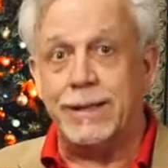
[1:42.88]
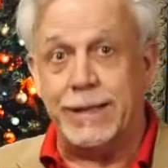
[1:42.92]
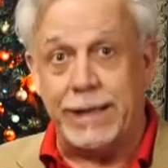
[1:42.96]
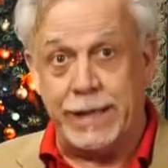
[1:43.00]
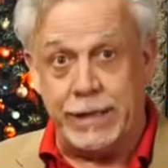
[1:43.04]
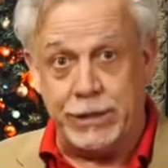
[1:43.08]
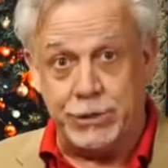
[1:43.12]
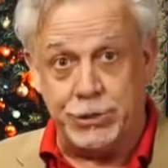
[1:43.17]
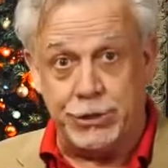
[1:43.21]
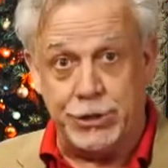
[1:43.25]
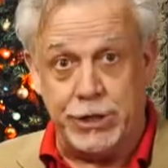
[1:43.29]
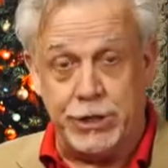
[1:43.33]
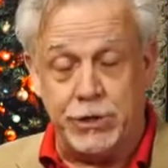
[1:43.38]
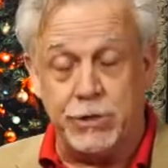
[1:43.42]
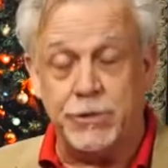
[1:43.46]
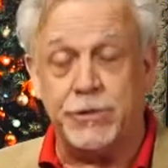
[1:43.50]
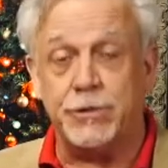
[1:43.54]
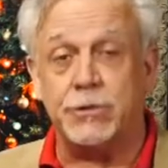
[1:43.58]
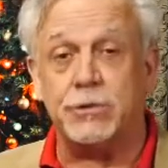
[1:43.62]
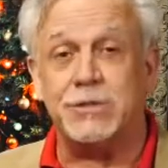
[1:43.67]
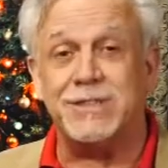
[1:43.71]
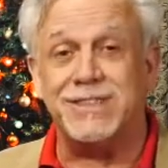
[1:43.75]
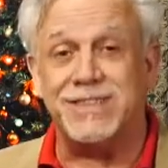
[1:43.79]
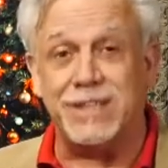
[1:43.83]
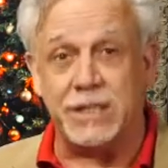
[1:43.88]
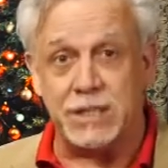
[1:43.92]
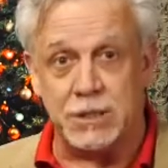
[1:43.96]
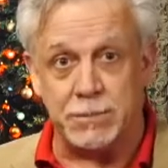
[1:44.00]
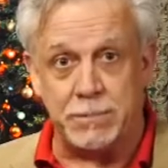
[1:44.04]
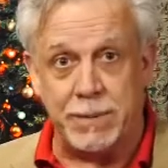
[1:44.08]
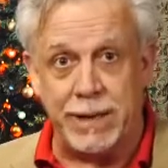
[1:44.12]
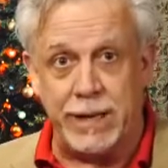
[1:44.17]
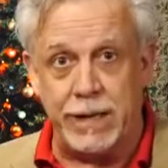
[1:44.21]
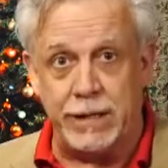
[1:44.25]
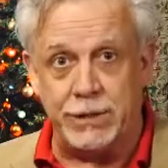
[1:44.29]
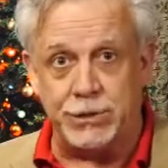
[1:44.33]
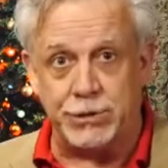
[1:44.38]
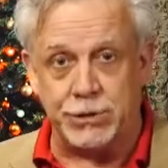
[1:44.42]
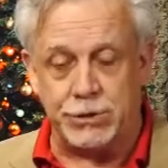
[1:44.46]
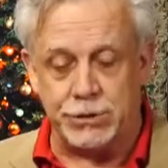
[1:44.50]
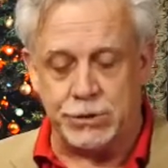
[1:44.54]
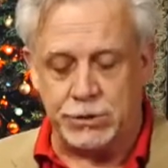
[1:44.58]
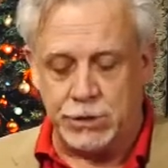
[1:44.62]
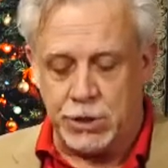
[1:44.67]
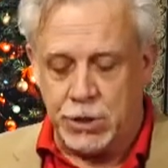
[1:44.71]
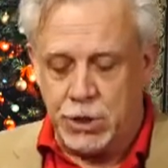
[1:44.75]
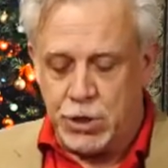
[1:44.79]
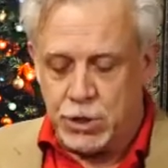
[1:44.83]
Each year there's six
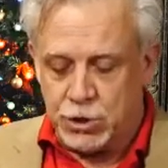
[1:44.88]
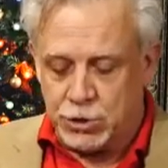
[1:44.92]
pages.